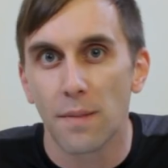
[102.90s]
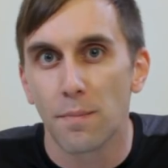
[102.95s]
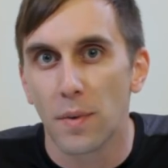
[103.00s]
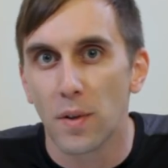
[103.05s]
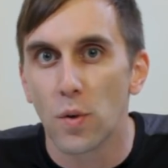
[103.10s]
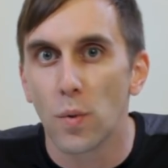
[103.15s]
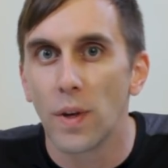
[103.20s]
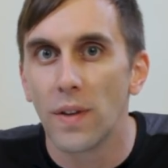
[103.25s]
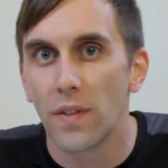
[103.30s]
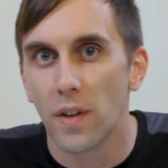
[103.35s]
in
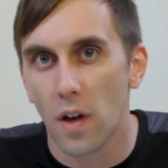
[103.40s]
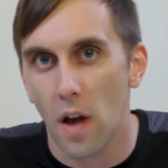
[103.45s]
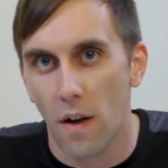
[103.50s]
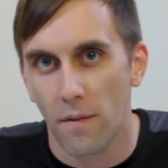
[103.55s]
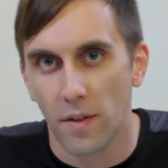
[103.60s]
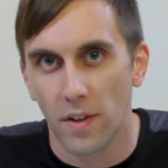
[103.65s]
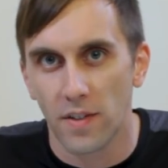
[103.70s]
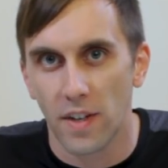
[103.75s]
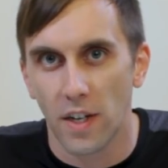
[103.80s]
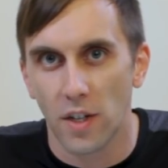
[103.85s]
between the
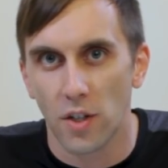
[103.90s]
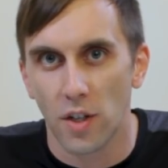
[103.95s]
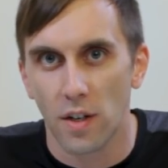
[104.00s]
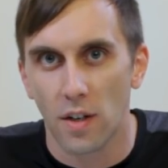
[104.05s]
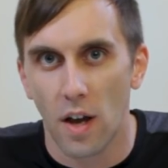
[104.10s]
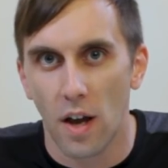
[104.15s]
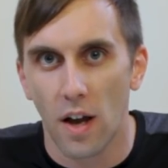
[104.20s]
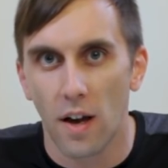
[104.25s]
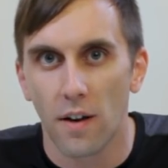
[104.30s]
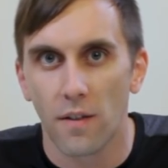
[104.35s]

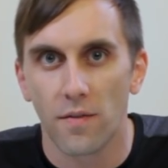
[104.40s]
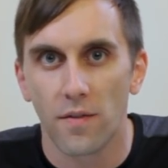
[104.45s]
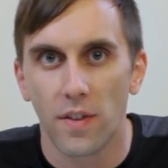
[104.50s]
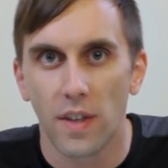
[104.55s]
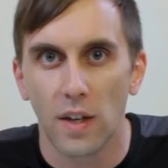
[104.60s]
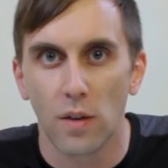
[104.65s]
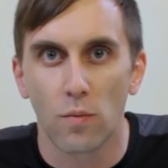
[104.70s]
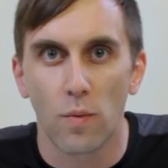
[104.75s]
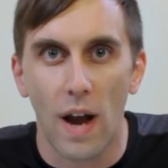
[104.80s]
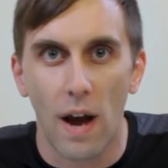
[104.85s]
conversation of
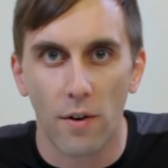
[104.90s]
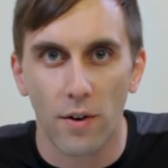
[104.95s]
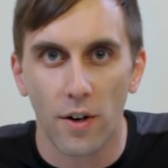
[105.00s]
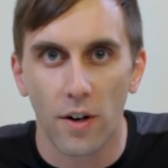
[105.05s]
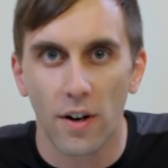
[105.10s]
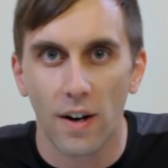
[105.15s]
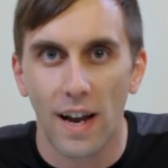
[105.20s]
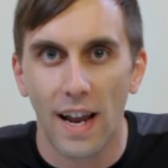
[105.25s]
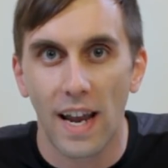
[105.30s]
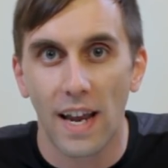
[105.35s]
the
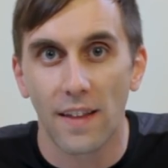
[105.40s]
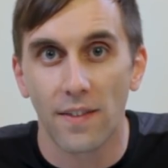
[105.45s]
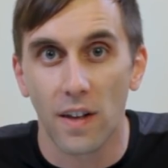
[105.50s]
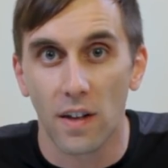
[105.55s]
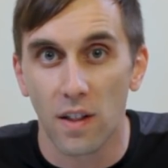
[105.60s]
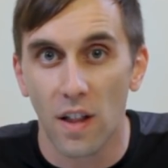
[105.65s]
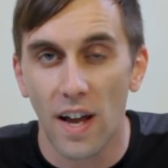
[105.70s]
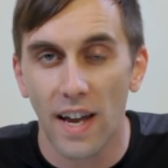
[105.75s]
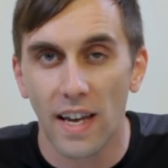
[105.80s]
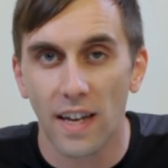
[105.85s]
router and the
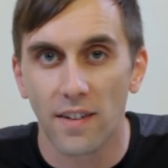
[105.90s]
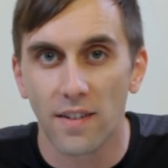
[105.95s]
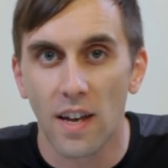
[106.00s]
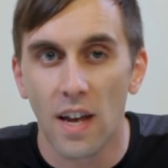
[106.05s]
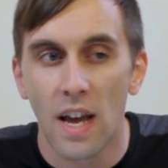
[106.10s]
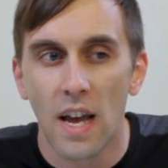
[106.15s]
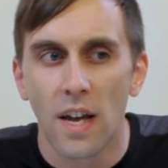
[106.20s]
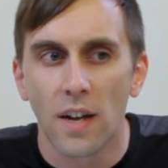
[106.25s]
client